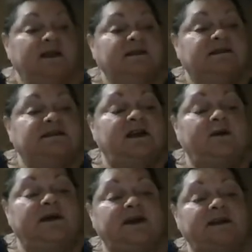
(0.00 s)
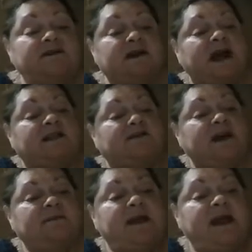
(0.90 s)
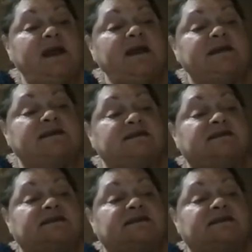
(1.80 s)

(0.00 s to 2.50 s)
So another color I made is